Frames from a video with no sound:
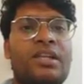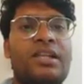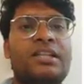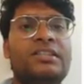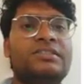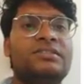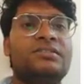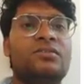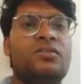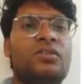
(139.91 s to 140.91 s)
carries
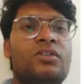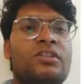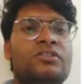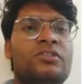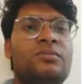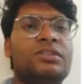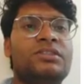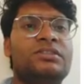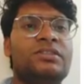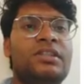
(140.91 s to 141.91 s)
contractual
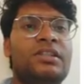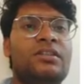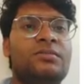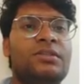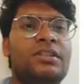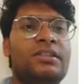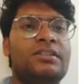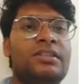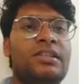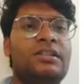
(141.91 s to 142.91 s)
fixed rate of
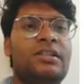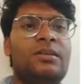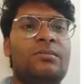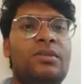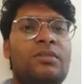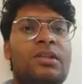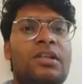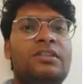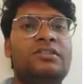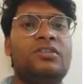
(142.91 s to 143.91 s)
interest and
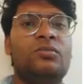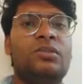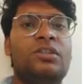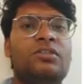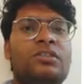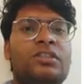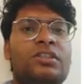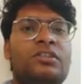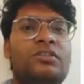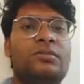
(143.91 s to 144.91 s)
permanent is obligatory
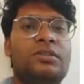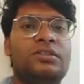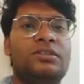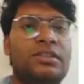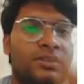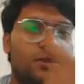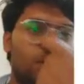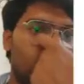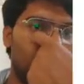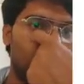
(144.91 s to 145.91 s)
interpretation and the
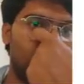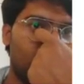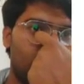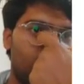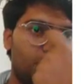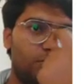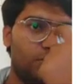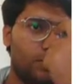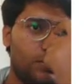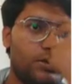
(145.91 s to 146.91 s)
law whether
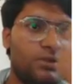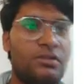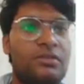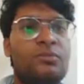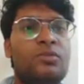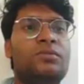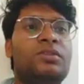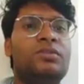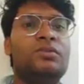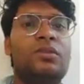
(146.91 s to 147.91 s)
on
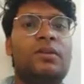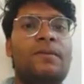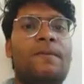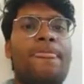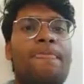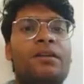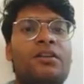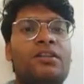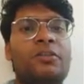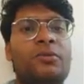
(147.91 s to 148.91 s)
profit or not. A
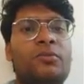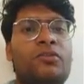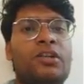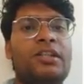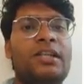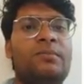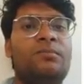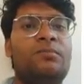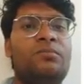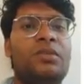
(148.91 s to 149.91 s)
debt provide have
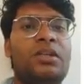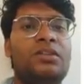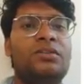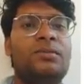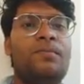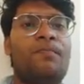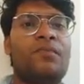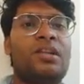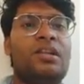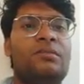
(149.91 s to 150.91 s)
prior
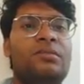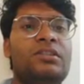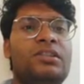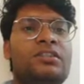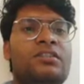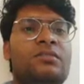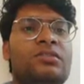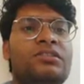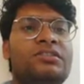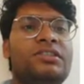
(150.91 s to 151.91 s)
claim in the income, the
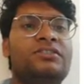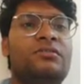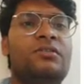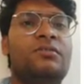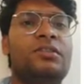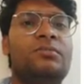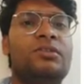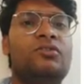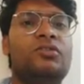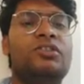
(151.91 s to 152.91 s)
assets of the firm,
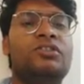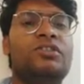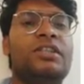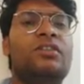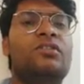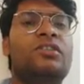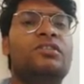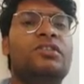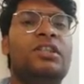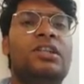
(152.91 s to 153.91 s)
equity
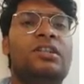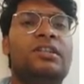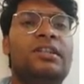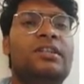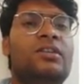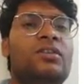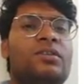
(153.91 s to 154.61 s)
shareholder. There are